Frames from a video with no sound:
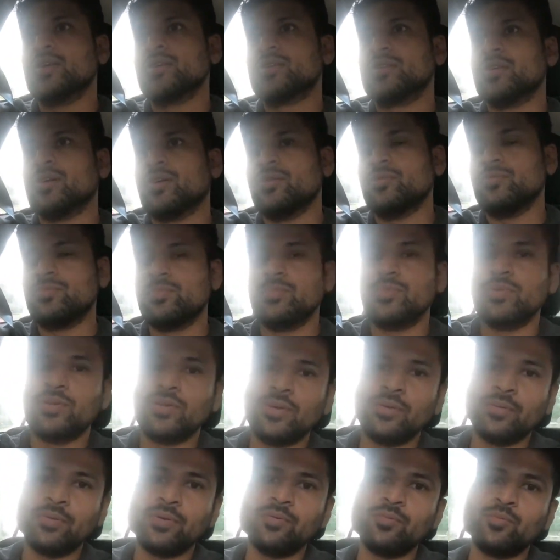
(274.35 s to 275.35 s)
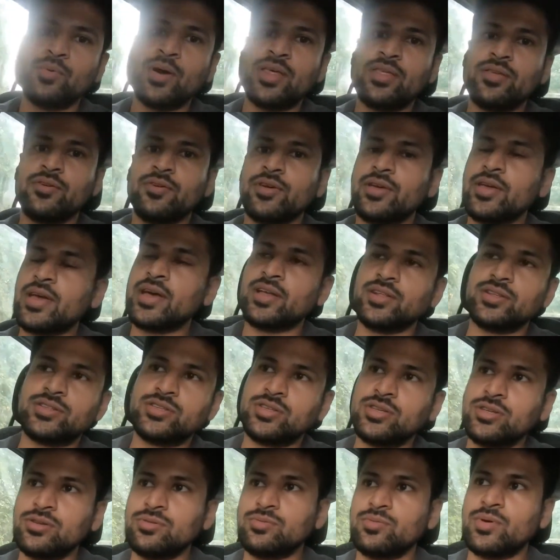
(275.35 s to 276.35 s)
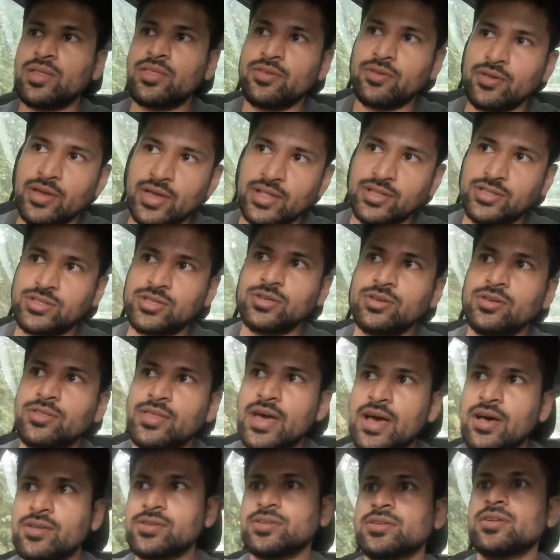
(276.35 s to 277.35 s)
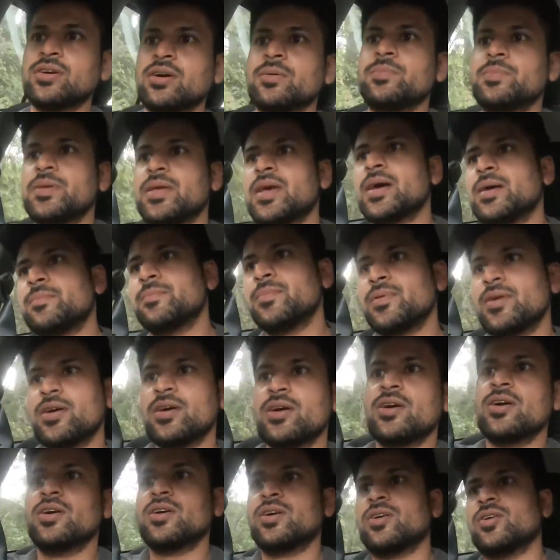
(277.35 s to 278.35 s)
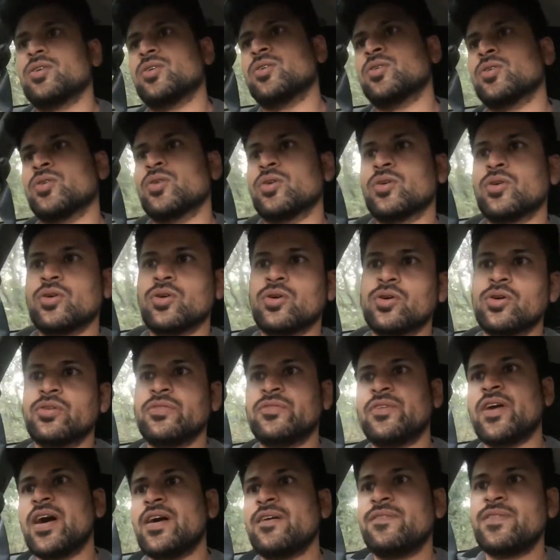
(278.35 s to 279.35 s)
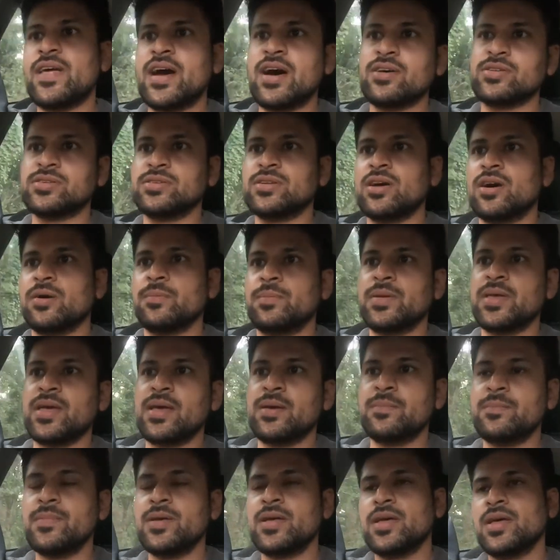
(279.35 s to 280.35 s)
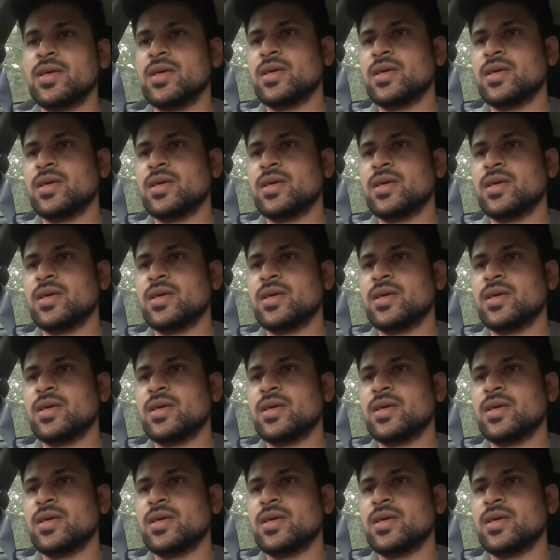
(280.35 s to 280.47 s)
So whether you're at 2,000 RPM or 5,000 RPM,